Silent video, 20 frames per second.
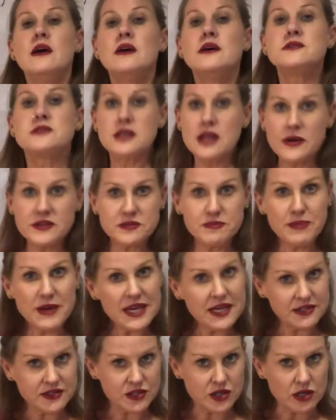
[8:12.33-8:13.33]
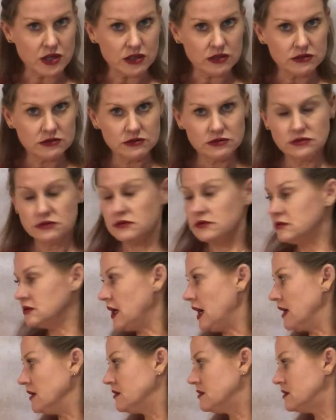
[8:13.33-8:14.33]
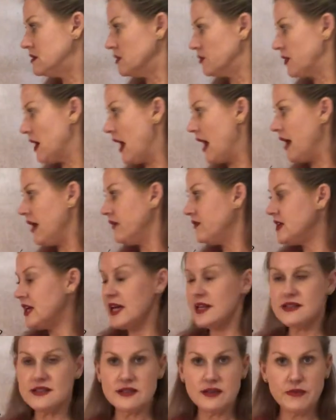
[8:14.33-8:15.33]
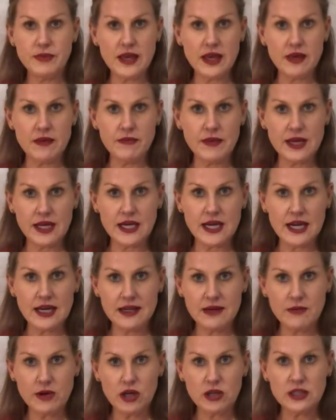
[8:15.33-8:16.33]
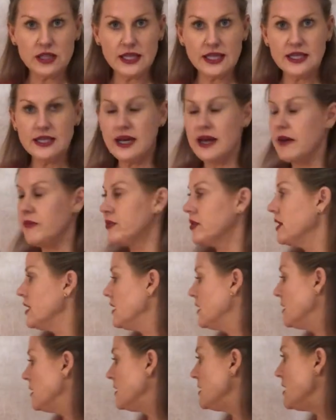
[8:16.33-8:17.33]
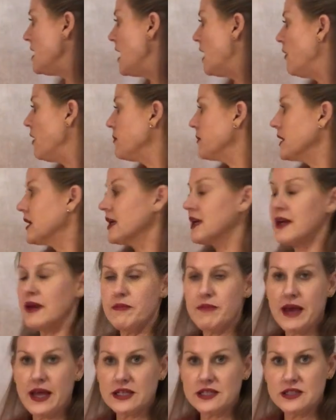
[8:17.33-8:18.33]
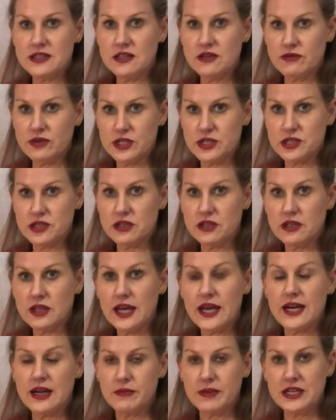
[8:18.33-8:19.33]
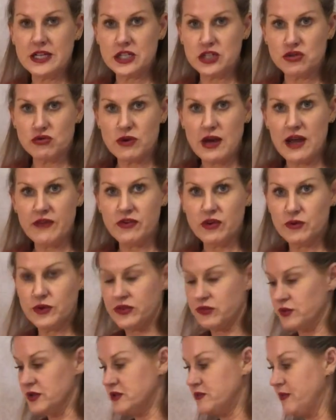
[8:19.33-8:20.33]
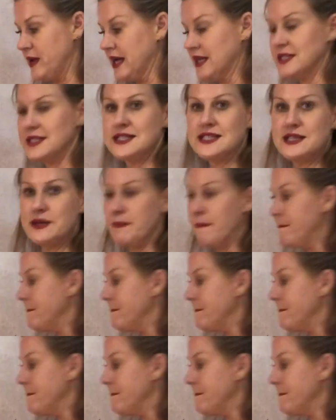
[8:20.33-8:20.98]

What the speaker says: So now it's B's turn. I derived S sub M. I got him all cleaned up. Now I'm going to come back to the original, and I'm going to derive it with respect to